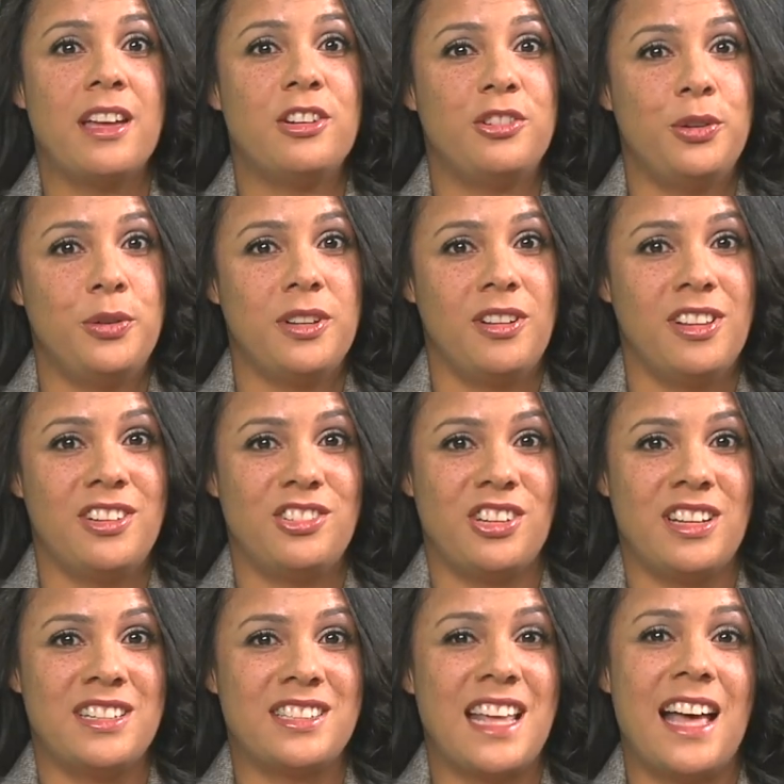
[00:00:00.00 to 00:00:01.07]
due
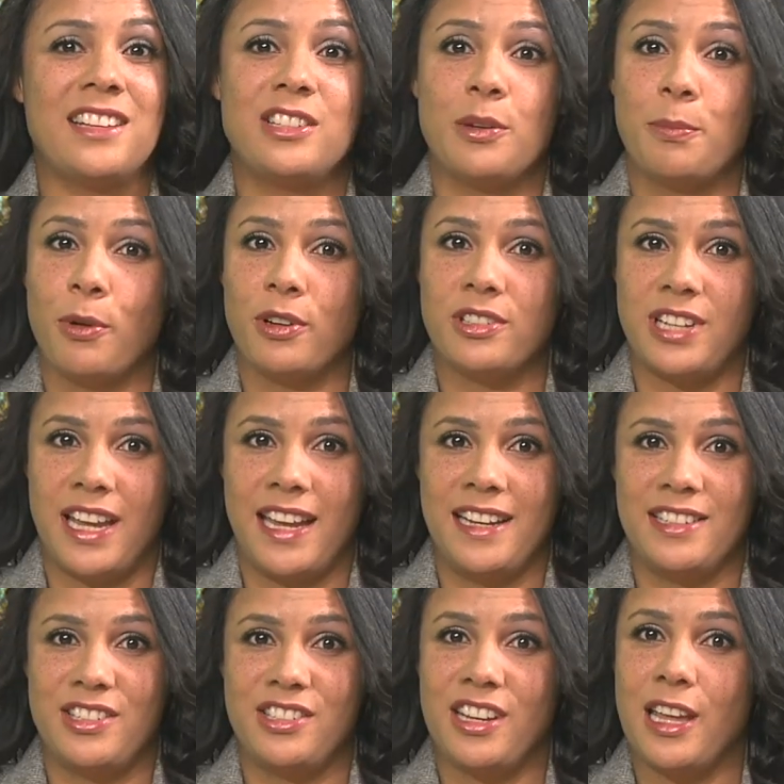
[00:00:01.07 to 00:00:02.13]
diligence as it
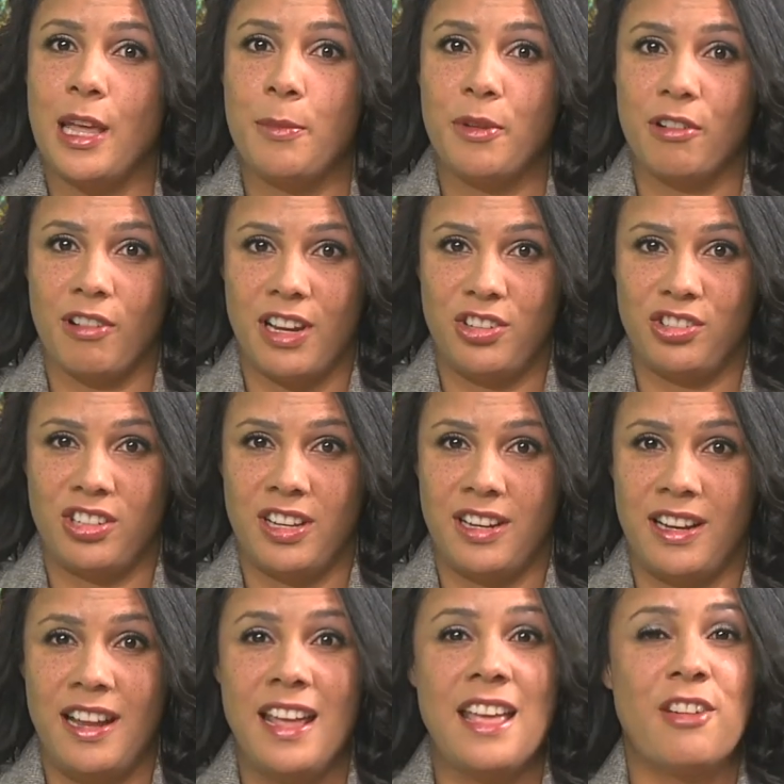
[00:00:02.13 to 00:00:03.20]
pertains to immigration,